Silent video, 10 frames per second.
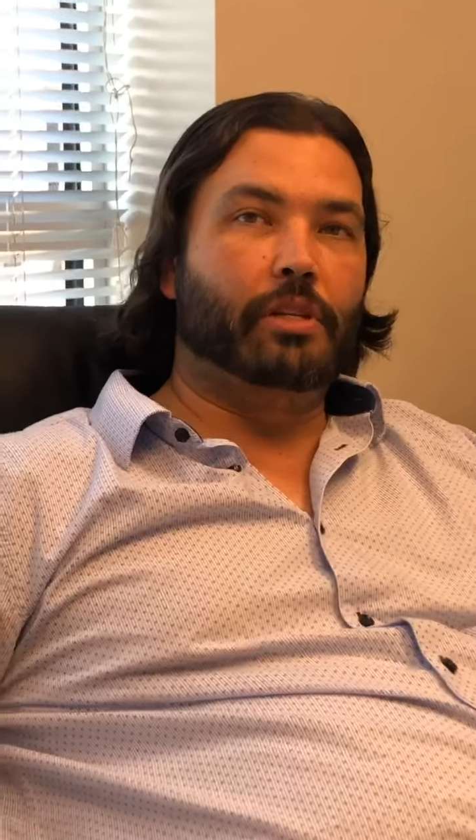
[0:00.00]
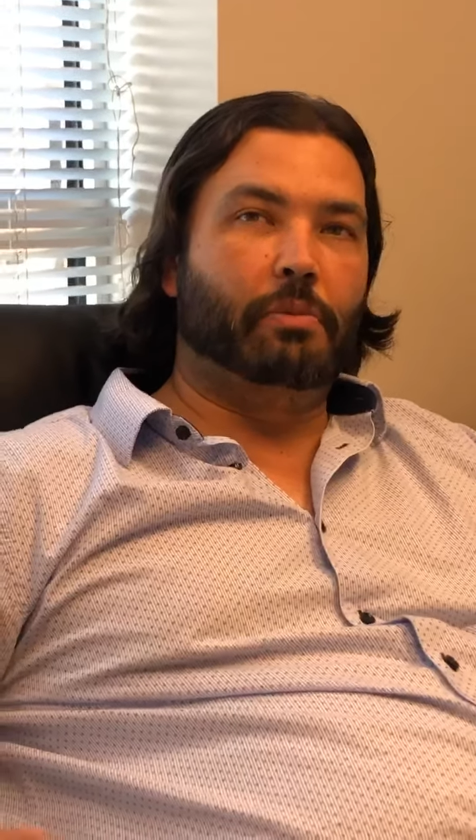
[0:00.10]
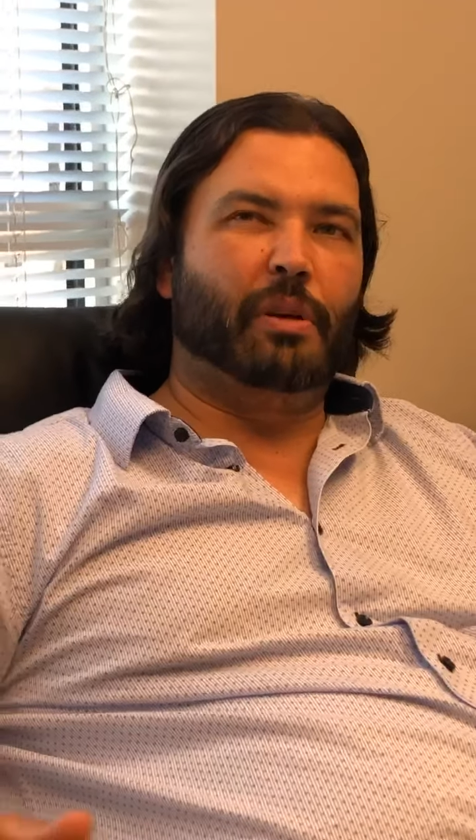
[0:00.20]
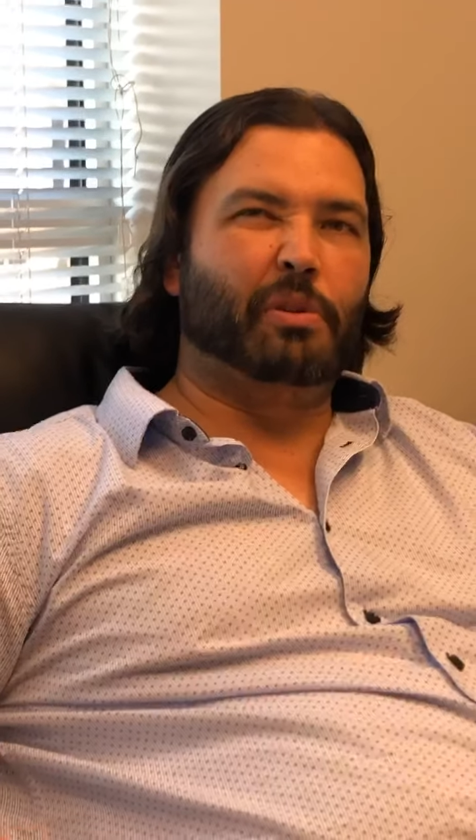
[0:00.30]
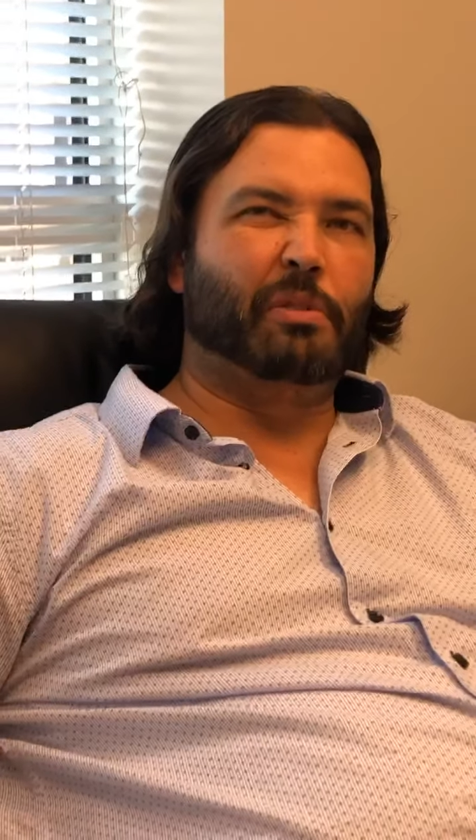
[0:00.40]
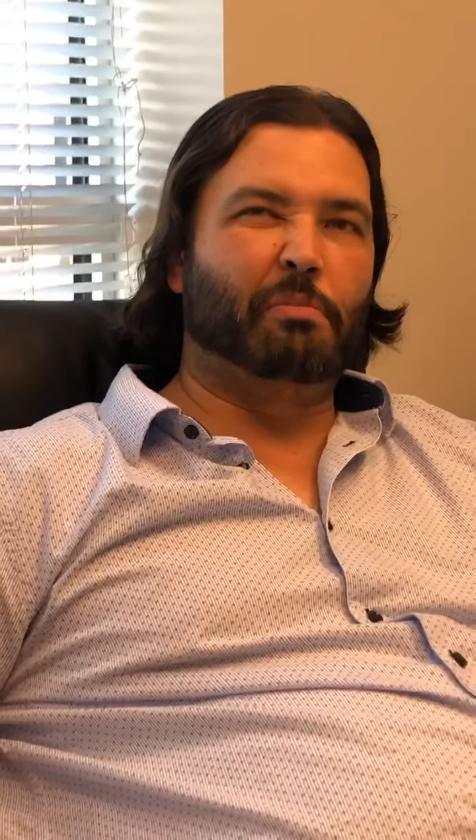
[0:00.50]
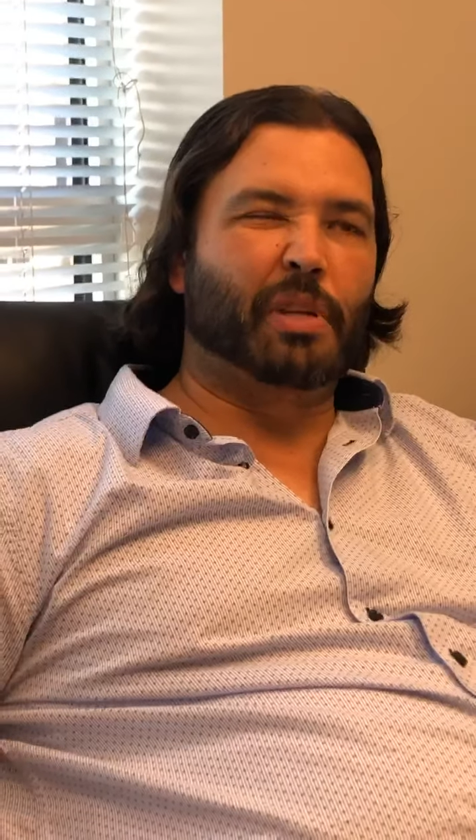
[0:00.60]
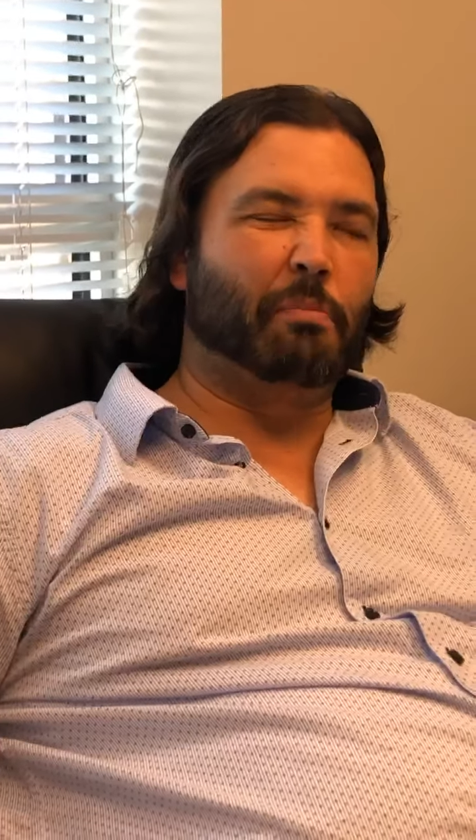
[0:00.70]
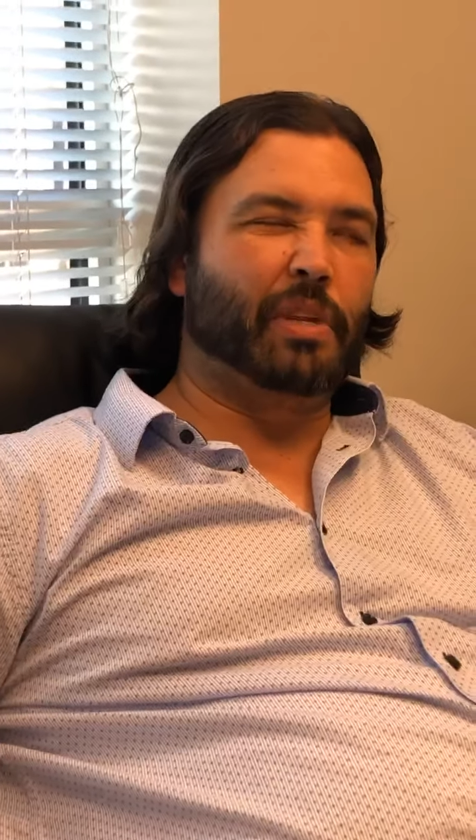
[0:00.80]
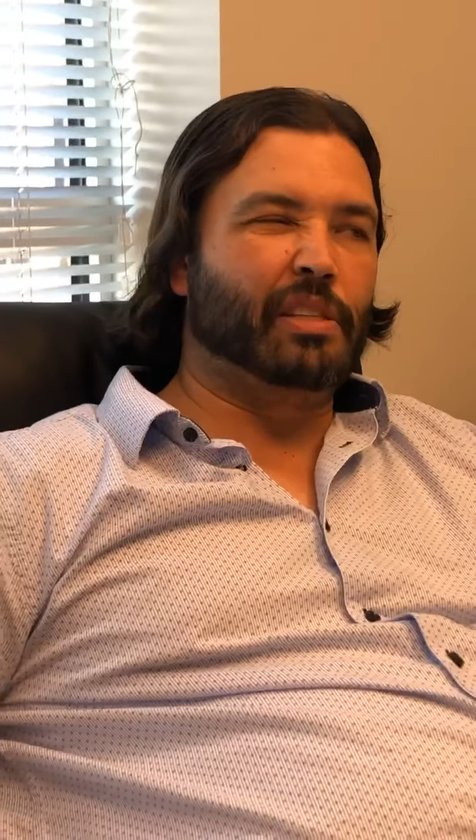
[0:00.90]
but there were some some
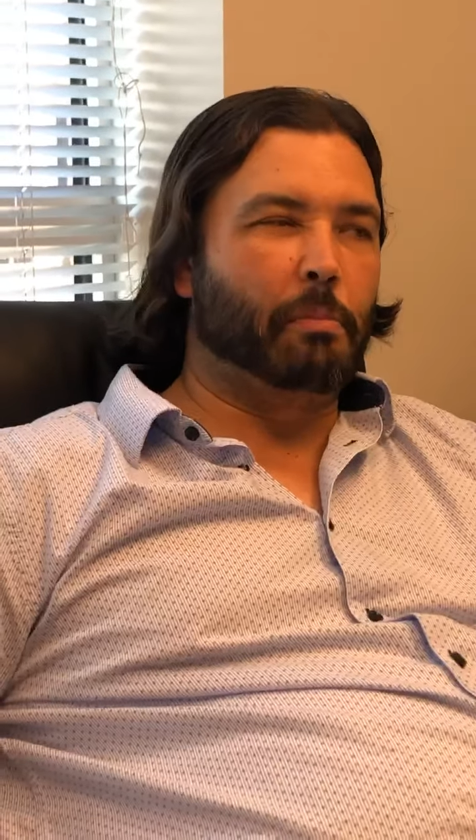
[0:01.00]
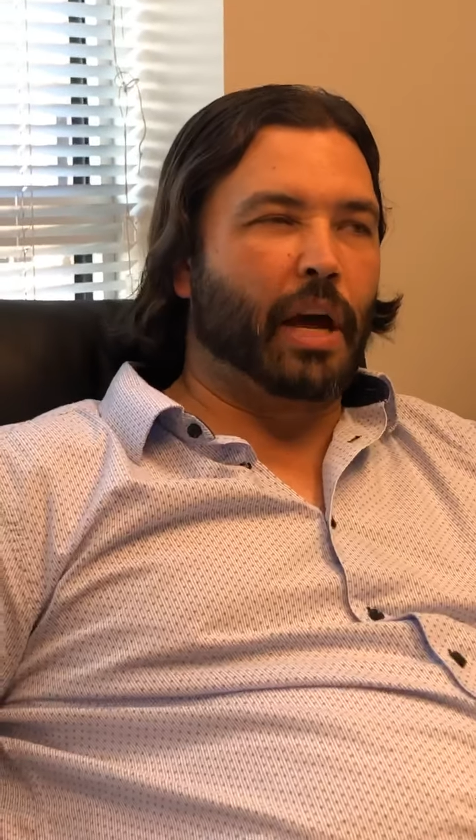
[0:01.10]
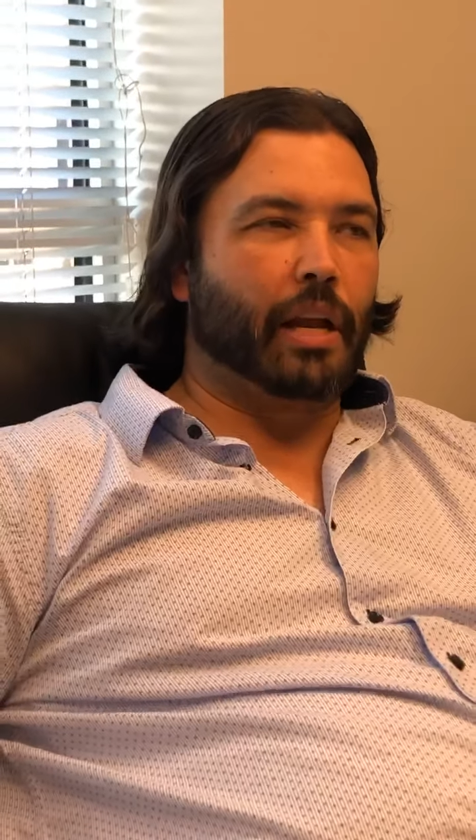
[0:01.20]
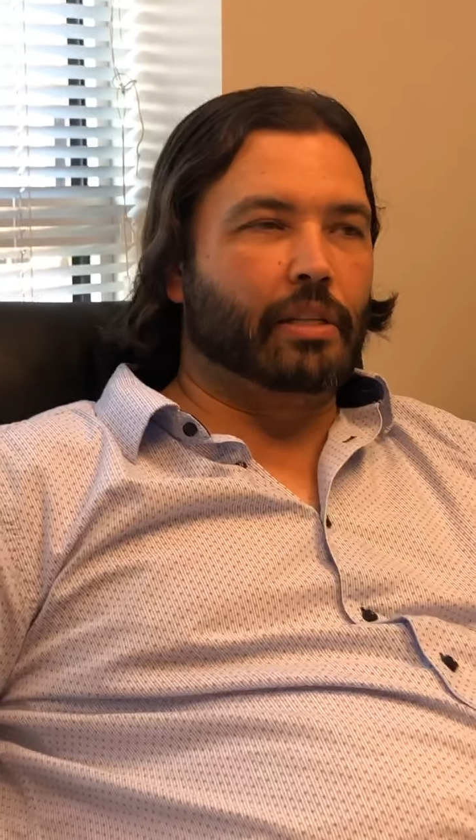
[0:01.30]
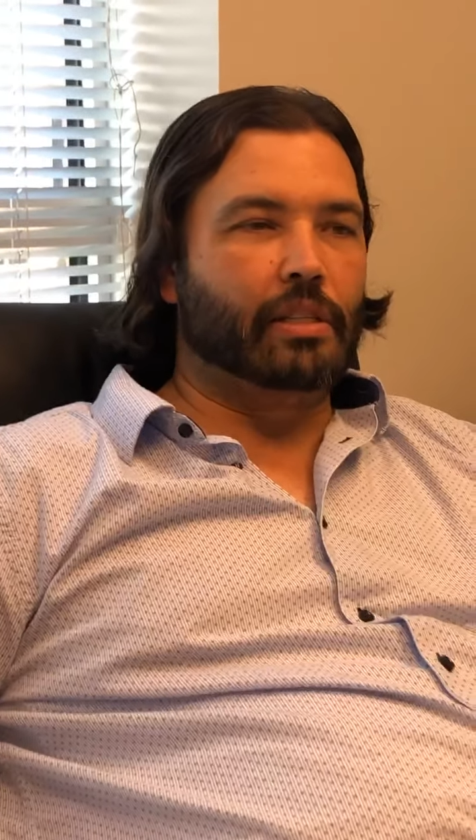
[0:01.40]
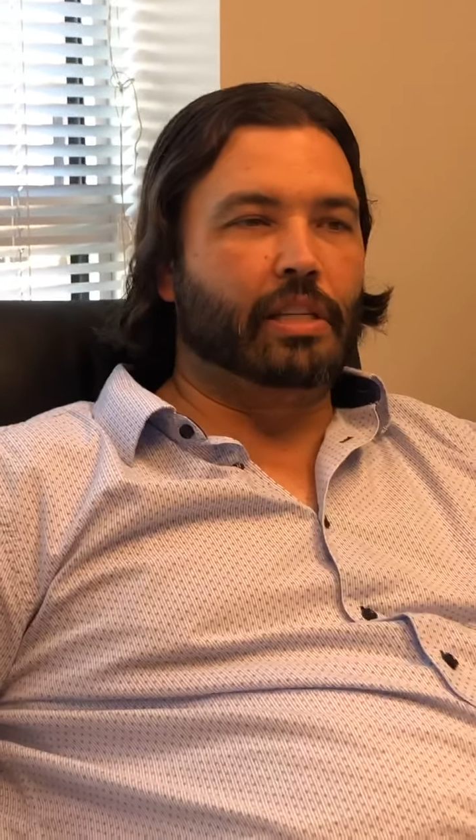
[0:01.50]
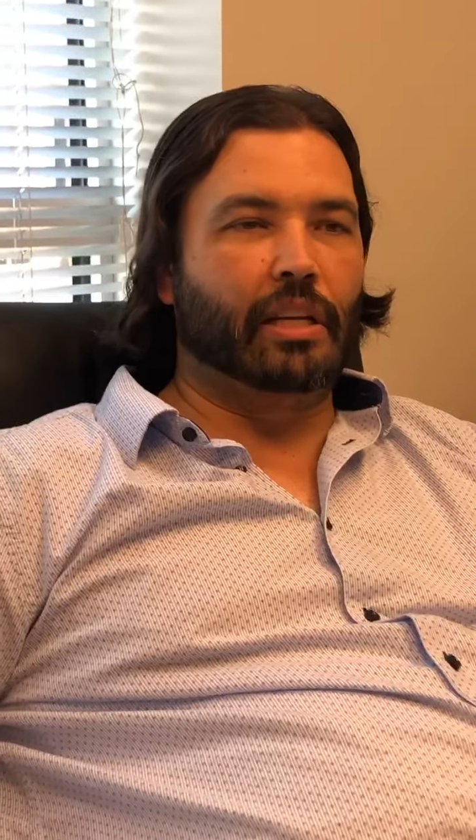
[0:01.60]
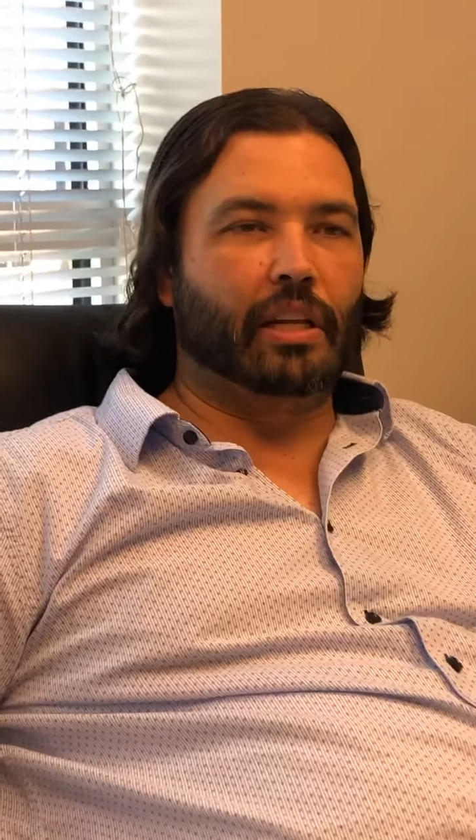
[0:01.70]
things about it just didn't